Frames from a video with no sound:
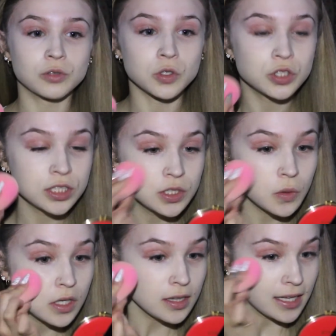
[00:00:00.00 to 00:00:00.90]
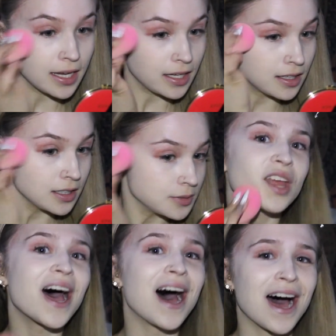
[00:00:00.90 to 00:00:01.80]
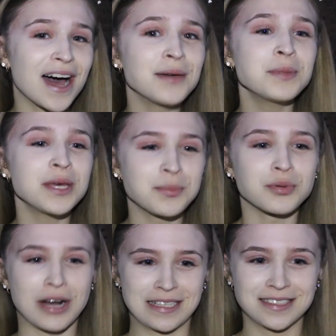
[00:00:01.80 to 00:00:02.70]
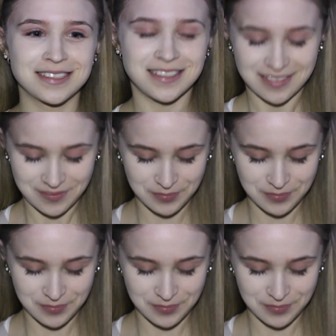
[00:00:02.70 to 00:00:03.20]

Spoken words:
grocery store, like, I'm impressed.